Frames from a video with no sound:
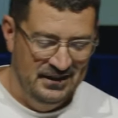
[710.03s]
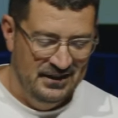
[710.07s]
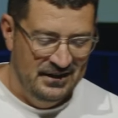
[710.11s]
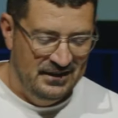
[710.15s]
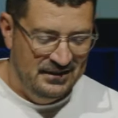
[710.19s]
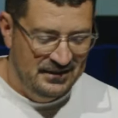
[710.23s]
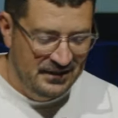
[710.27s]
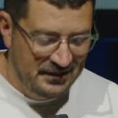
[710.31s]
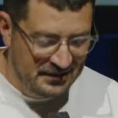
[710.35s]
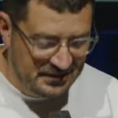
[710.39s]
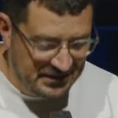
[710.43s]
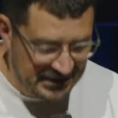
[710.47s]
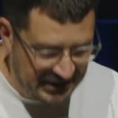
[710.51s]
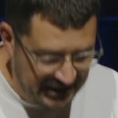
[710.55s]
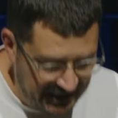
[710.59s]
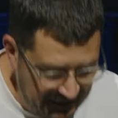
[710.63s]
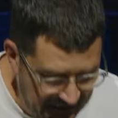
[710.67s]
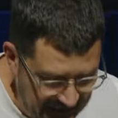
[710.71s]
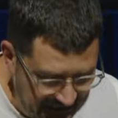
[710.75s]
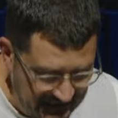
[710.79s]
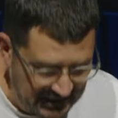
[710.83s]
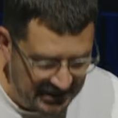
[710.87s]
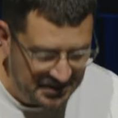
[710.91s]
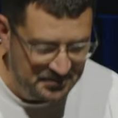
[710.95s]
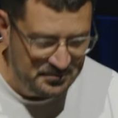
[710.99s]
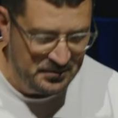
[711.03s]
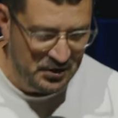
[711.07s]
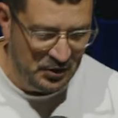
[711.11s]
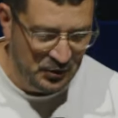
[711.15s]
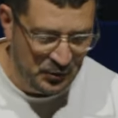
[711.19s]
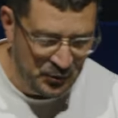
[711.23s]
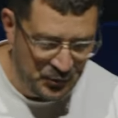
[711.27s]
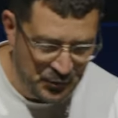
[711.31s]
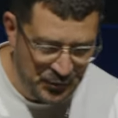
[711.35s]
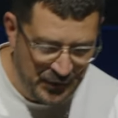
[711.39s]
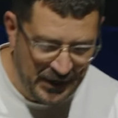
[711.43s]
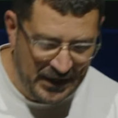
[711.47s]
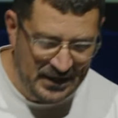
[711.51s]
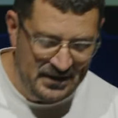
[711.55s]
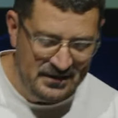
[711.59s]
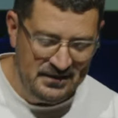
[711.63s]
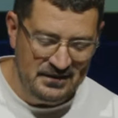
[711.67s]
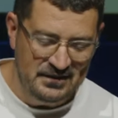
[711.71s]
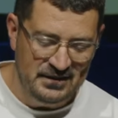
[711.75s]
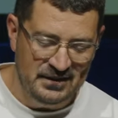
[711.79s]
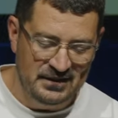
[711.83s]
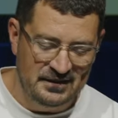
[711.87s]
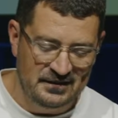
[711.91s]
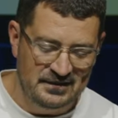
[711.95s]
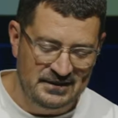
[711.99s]
This kingdom of faith
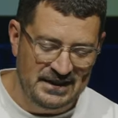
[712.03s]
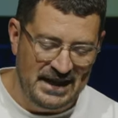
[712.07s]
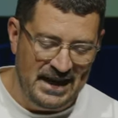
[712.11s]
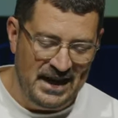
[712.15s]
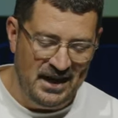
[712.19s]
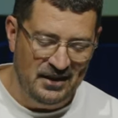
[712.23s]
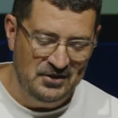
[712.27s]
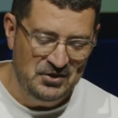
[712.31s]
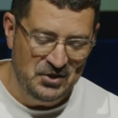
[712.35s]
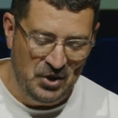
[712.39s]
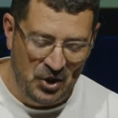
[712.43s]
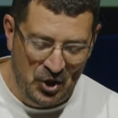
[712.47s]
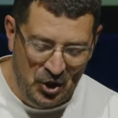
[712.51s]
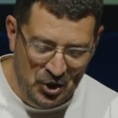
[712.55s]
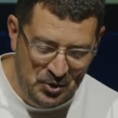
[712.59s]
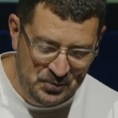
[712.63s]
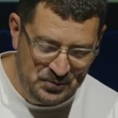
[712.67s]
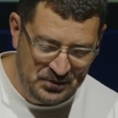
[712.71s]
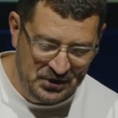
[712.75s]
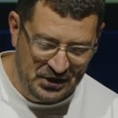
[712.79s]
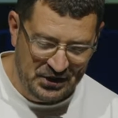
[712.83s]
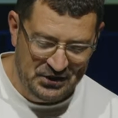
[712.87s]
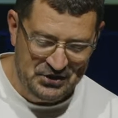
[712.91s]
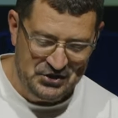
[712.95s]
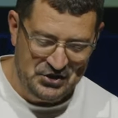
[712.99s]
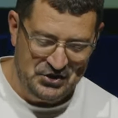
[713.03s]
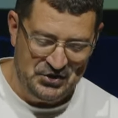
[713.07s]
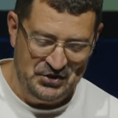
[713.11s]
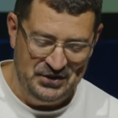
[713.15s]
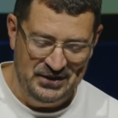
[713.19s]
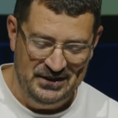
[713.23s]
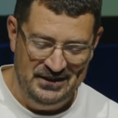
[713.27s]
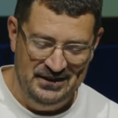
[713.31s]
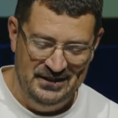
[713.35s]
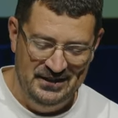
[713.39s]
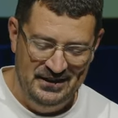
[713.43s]
is now your home country.